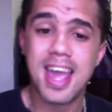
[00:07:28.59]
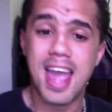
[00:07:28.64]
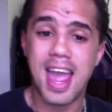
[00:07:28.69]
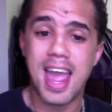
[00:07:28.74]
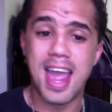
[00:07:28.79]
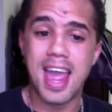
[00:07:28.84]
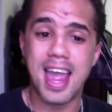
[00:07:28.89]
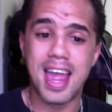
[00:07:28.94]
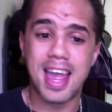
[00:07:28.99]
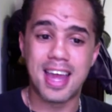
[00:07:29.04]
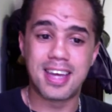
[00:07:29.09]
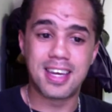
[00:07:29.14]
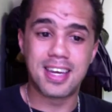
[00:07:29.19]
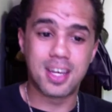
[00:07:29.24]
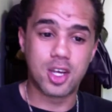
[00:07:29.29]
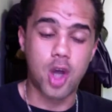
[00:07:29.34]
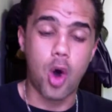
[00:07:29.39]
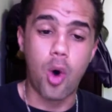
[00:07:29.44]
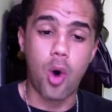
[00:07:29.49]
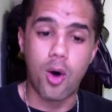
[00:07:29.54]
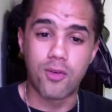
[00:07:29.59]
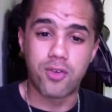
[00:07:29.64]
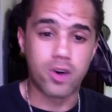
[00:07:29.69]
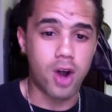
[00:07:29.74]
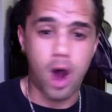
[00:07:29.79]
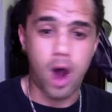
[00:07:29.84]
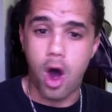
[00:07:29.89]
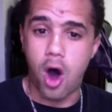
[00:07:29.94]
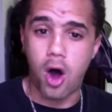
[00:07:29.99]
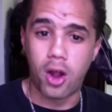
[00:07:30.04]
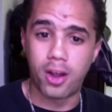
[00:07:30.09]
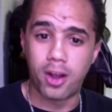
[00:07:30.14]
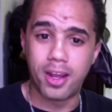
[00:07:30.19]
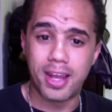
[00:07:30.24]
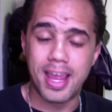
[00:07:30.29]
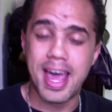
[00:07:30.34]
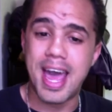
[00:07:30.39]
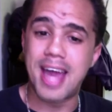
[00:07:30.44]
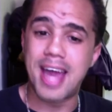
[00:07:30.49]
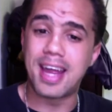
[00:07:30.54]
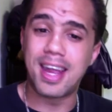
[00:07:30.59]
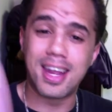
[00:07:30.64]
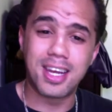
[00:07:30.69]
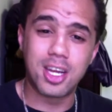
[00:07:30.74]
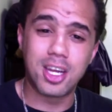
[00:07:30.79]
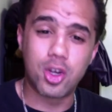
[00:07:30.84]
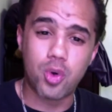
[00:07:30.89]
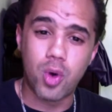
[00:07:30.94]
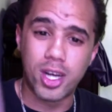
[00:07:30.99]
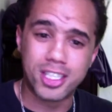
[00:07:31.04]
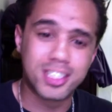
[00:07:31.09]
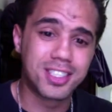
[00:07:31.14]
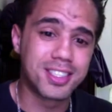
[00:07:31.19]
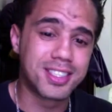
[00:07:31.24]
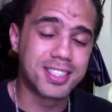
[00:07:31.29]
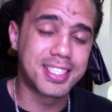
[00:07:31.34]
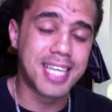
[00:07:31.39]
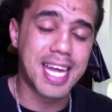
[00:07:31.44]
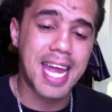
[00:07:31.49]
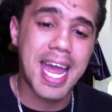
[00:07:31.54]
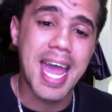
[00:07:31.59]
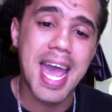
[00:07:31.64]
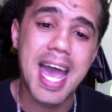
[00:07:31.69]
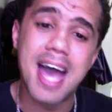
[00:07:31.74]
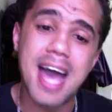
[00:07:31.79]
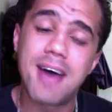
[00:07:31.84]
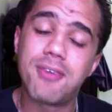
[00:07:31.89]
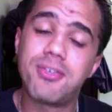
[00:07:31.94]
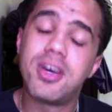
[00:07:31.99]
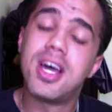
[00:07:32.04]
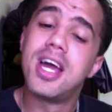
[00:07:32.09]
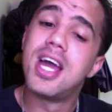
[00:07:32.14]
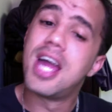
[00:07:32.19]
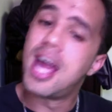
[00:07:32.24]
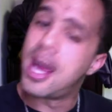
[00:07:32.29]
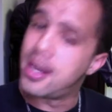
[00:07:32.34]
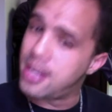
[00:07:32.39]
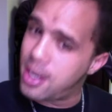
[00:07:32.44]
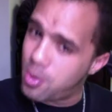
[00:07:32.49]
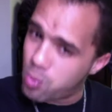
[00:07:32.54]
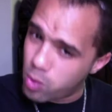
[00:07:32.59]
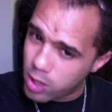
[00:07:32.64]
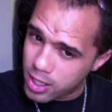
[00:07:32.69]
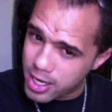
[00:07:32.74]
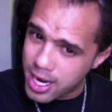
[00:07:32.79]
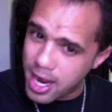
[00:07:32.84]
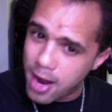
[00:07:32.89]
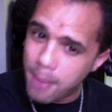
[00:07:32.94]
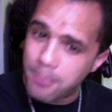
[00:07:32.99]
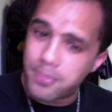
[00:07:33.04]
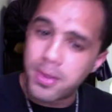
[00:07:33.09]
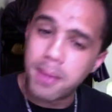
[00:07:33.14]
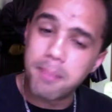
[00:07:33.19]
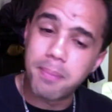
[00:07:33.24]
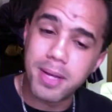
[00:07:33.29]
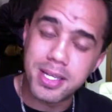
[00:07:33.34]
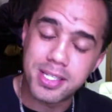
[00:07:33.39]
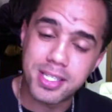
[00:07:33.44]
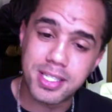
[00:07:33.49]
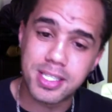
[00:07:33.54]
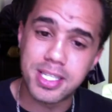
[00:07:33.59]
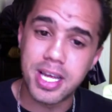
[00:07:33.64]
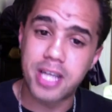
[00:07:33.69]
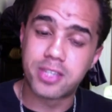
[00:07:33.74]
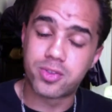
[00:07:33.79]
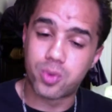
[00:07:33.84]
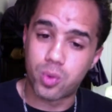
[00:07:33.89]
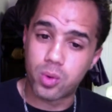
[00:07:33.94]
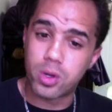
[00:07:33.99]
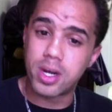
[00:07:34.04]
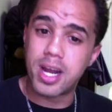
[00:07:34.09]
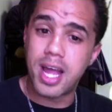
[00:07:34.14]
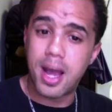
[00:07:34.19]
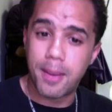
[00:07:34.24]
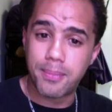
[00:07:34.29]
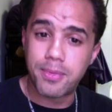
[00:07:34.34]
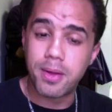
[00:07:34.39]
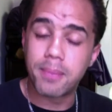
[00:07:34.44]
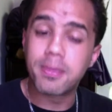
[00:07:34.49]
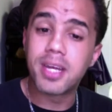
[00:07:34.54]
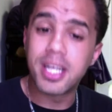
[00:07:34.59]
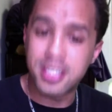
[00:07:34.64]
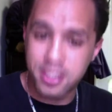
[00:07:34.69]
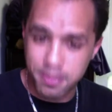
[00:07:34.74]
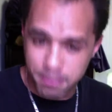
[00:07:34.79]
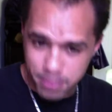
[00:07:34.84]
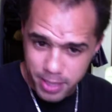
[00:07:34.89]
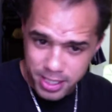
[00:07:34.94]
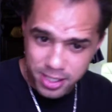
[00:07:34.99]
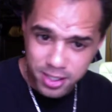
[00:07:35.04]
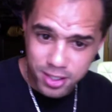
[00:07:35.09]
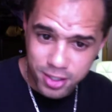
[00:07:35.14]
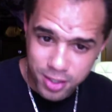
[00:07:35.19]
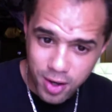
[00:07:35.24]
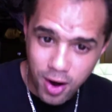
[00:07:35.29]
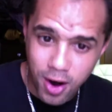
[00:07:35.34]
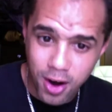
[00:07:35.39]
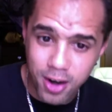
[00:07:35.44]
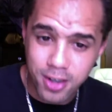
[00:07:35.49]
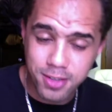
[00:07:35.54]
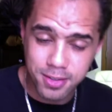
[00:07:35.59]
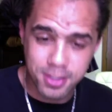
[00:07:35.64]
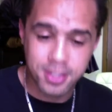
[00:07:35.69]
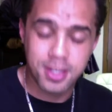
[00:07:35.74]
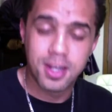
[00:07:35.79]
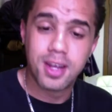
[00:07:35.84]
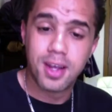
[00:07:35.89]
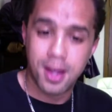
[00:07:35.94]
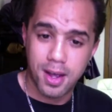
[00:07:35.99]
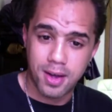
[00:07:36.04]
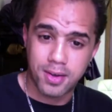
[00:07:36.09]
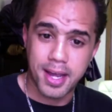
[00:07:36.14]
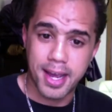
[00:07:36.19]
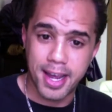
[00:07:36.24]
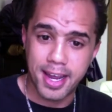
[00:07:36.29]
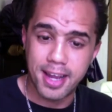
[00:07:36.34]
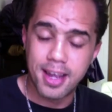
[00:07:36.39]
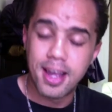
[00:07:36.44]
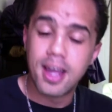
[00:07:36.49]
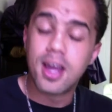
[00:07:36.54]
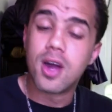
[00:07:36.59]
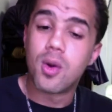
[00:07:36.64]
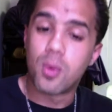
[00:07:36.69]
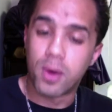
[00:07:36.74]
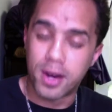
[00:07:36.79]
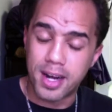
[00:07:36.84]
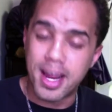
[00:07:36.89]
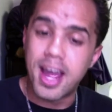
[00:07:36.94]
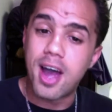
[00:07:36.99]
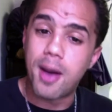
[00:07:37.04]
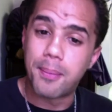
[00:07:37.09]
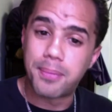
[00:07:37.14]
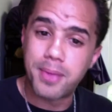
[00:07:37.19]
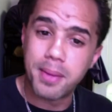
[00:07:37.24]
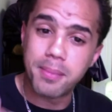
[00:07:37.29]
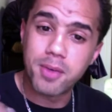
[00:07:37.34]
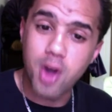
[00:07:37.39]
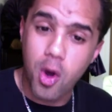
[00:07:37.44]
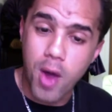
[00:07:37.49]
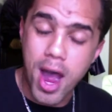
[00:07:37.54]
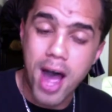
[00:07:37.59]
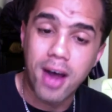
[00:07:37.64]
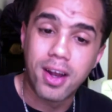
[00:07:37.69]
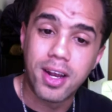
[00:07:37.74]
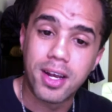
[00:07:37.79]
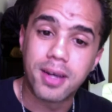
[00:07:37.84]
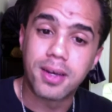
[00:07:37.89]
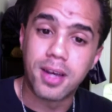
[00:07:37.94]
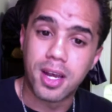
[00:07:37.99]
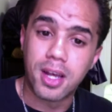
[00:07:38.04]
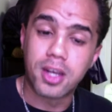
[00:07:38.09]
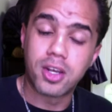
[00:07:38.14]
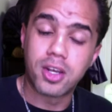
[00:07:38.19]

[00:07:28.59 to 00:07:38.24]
and to go over all of that, any questions they have, and then we're going to help them be successful. We're going to help them get some business cards, okay? We're going to help them go out and,